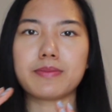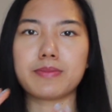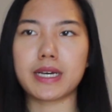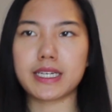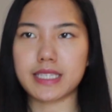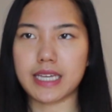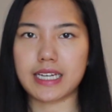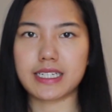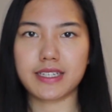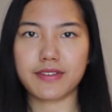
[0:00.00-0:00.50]
my
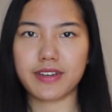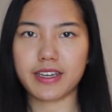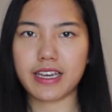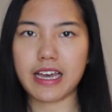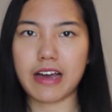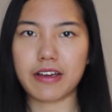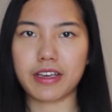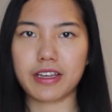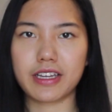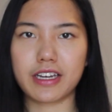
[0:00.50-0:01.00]
scientific
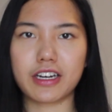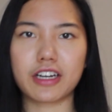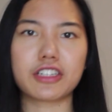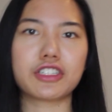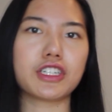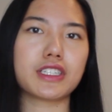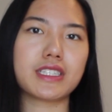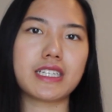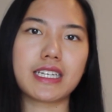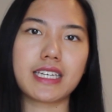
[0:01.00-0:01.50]
calculator
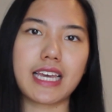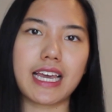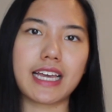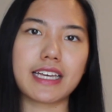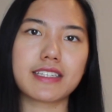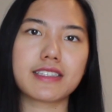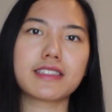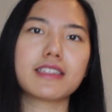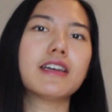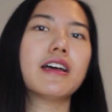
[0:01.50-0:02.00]
just in
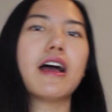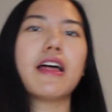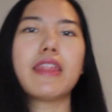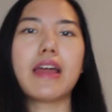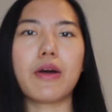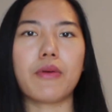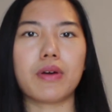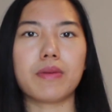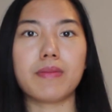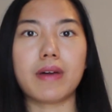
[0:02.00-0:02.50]
case
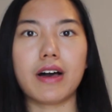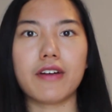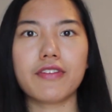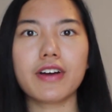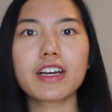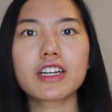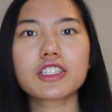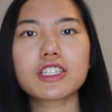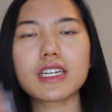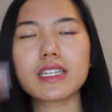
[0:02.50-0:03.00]
that one
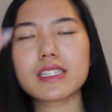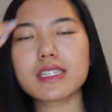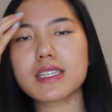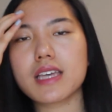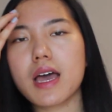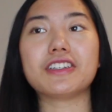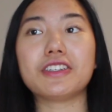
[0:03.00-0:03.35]
malfunctions.